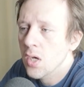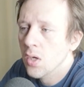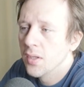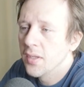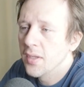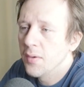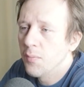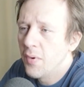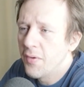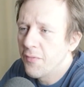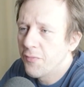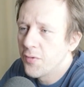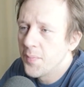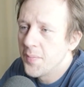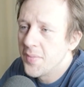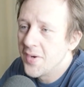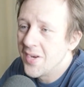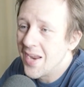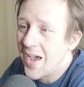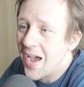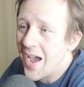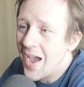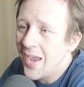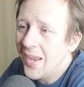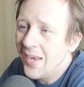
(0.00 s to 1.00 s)
It went from
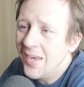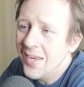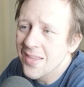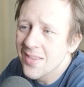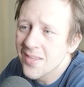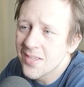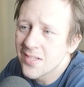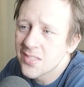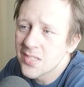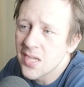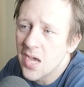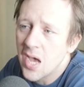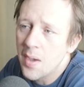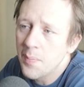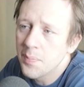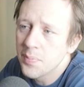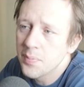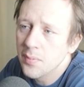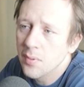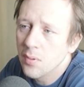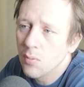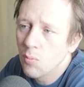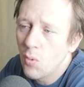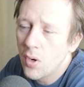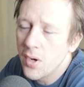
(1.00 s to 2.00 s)
9 in the top
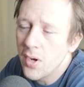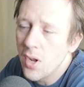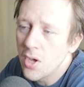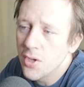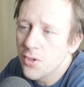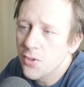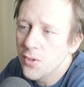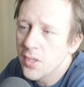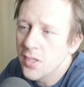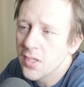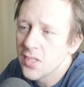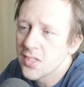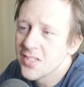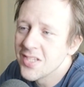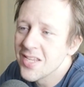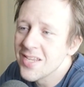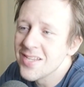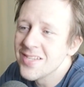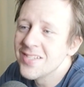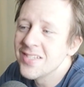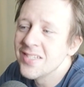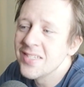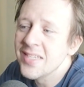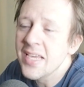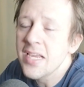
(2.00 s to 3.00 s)
100 to
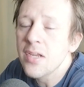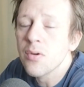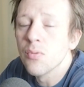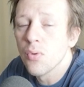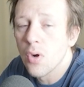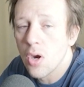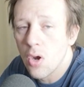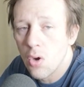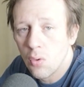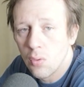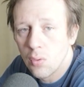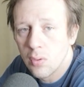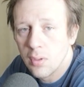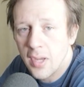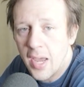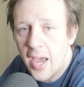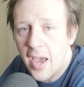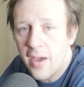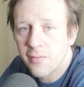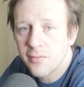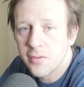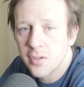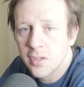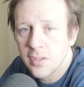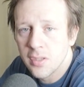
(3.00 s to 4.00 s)
0
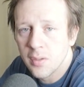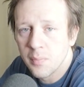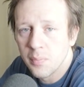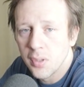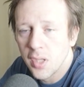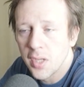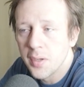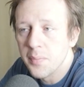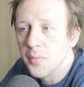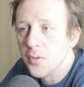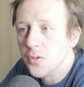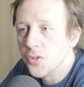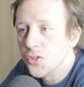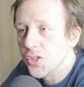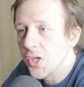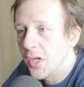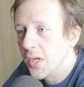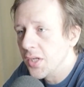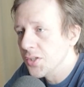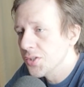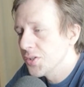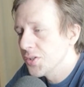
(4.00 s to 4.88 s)
after the Blood Moon change.